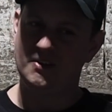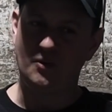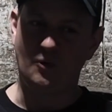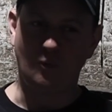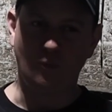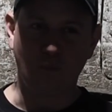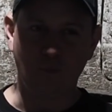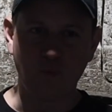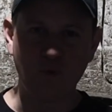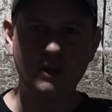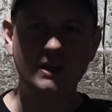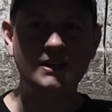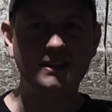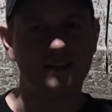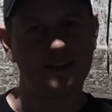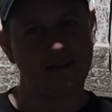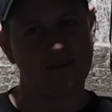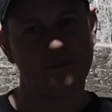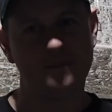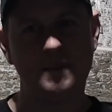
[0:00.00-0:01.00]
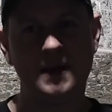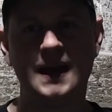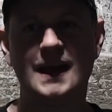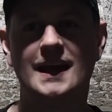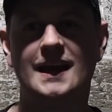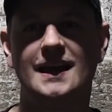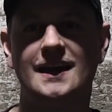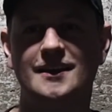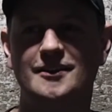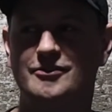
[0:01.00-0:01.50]
really
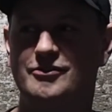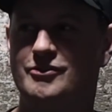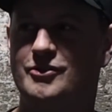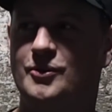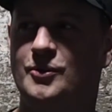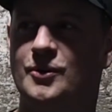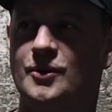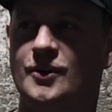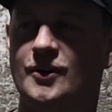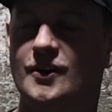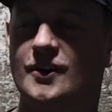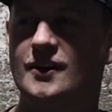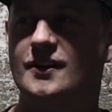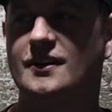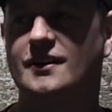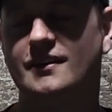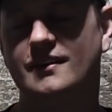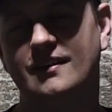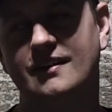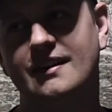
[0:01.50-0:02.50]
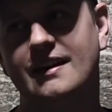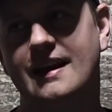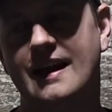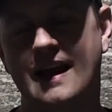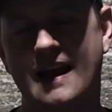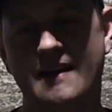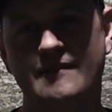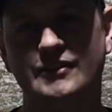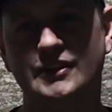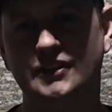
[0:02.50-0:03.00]
made for
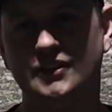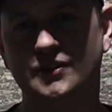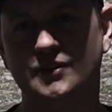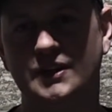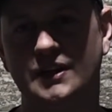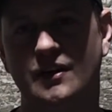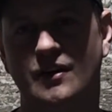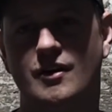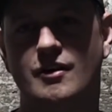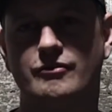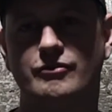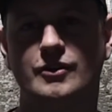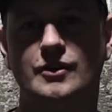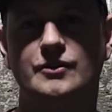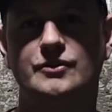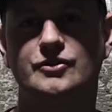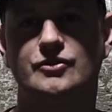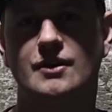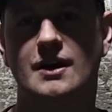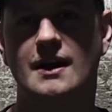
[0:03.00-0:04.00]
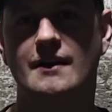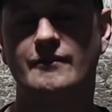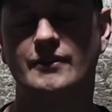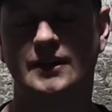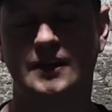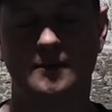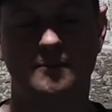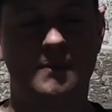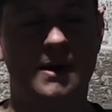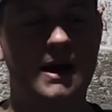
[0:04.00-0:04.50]
heavy-duty off-road
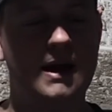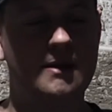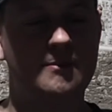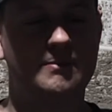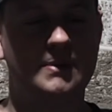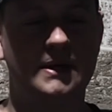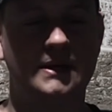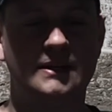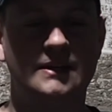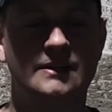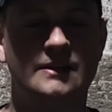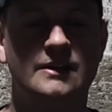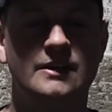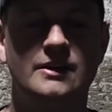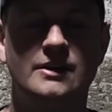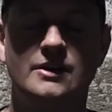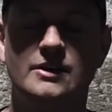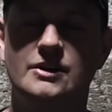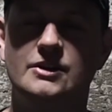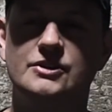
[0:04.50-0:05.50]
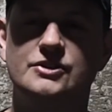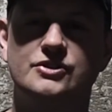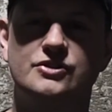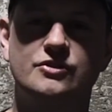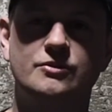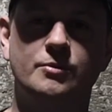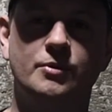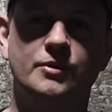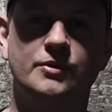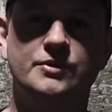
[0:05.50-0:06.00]
driving. In my opinion,
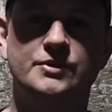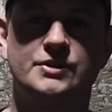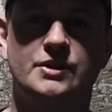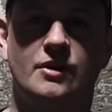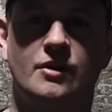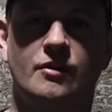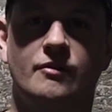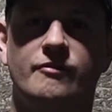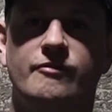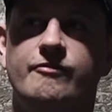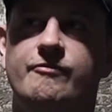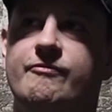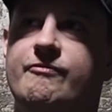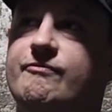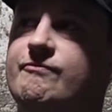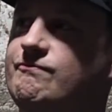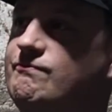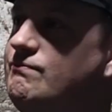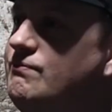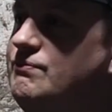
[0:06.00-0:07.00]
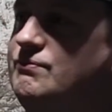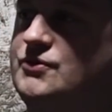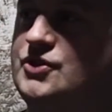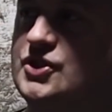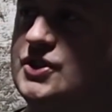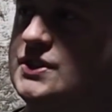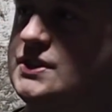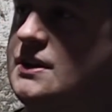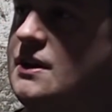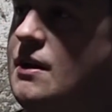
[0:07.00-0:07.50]
Subarus are
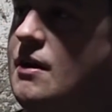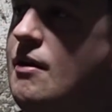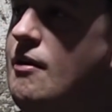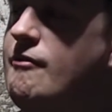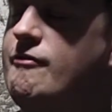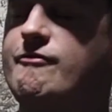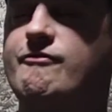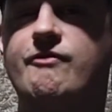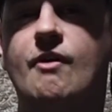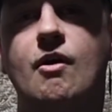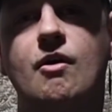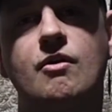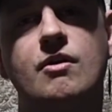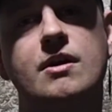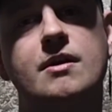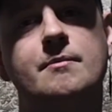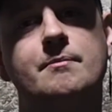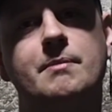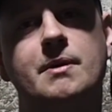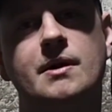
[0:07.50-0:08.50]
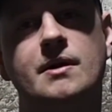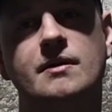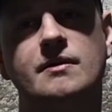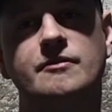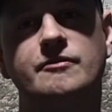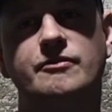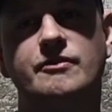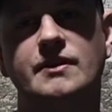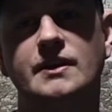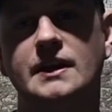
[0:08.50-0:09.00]
just far and
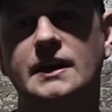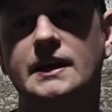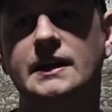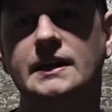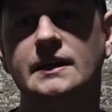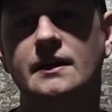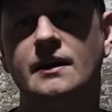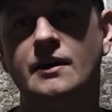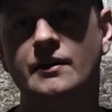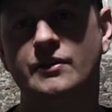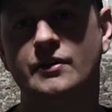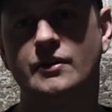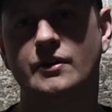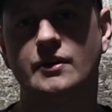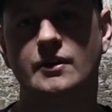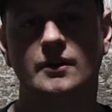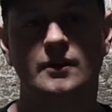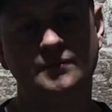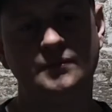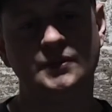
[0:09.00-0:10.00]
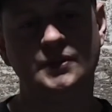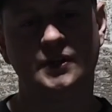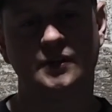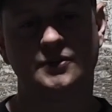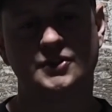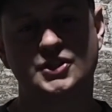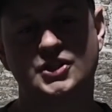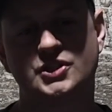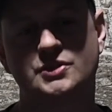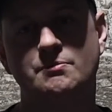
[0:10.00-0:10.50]
above any other,
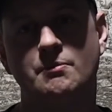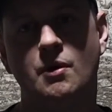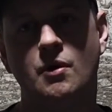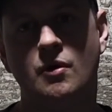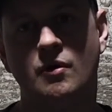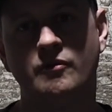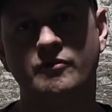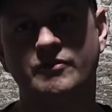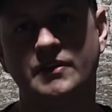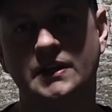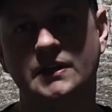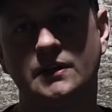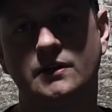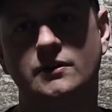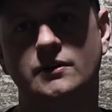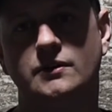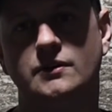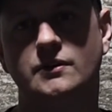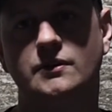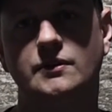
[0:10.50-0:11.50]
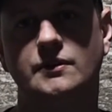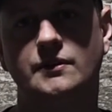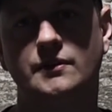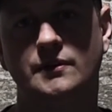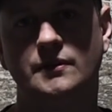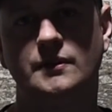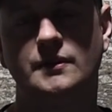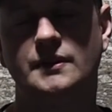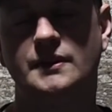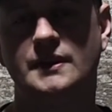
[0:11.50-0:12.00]
small vehicle
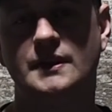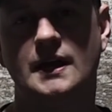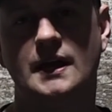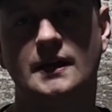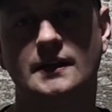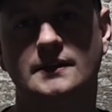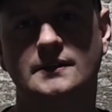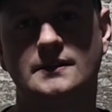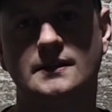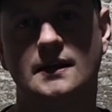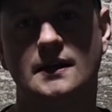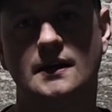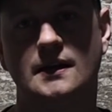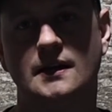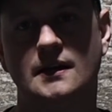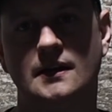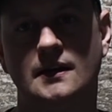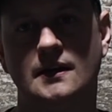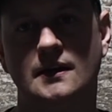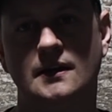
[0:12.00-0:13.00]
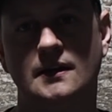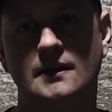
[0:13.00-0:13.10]
that